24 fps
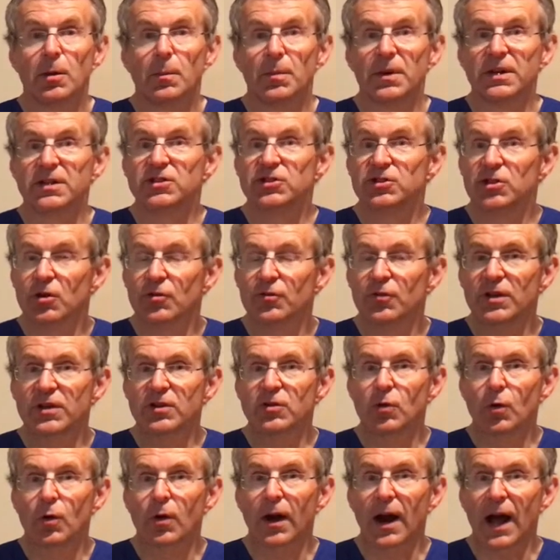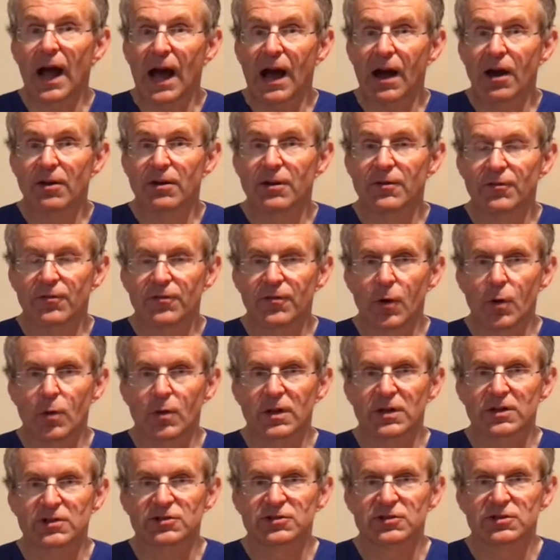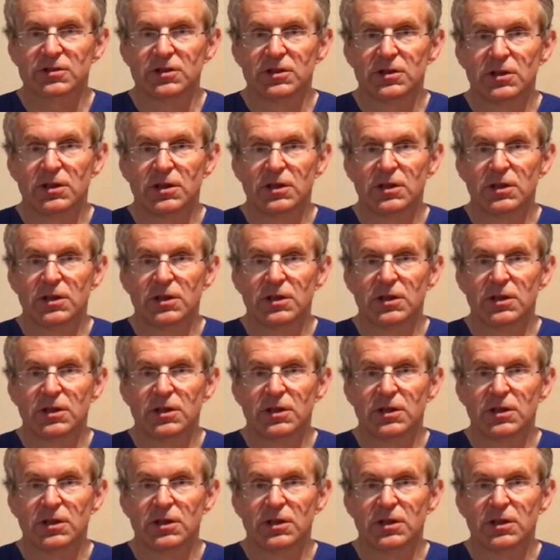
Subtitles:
But children who are out of focus